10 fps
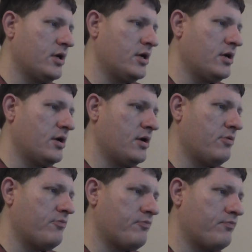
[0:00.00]

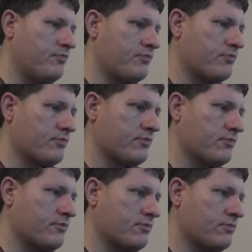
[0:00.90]

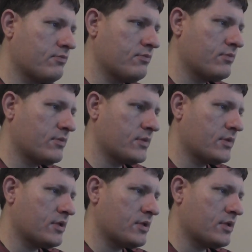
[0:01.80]
(silence)